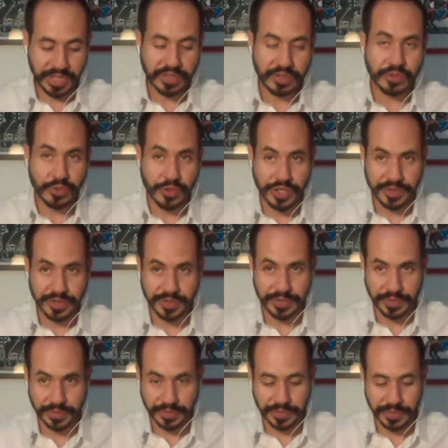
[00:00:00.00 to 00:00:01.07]

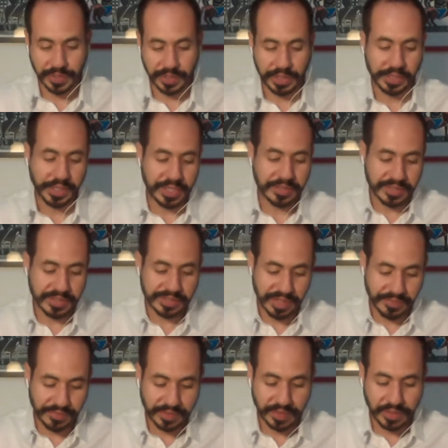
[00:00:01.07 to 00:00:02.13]
insurgencies in
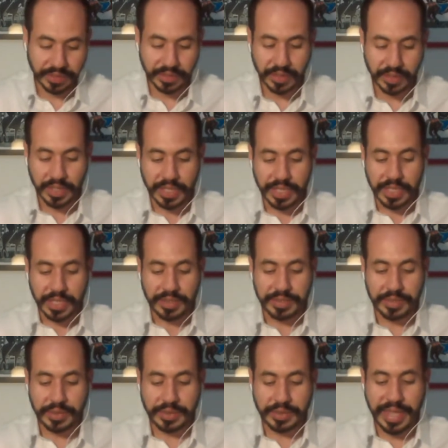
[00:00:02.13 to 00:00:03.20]
1817,
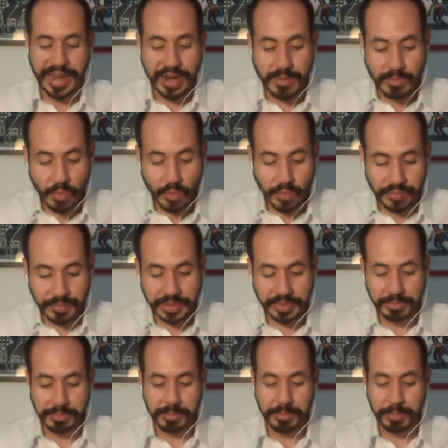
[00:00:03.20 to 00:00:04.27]
their movement
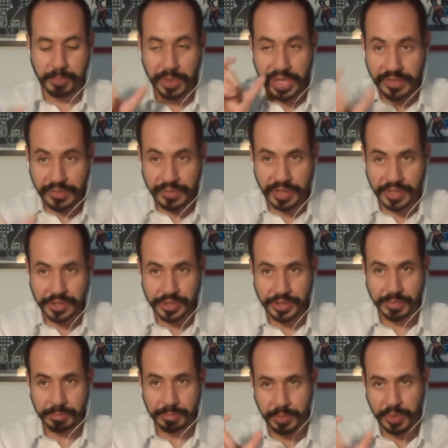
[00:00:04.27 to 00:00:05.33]

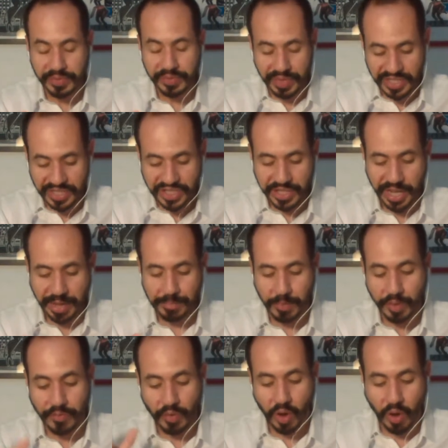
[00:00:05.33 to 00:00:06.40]
privileged
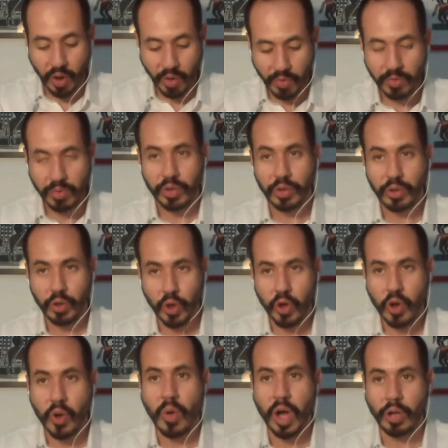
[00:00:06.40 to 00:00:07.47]
above all
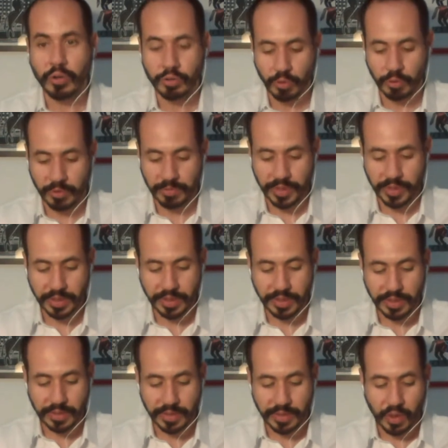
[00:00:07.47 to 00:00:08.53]
local autonomy,
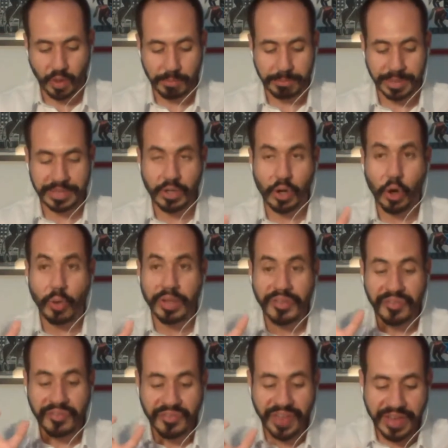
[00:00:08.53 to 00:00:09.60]
but only
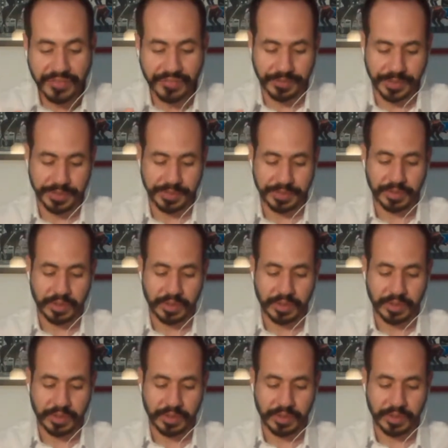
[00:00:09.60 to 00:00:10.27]
favored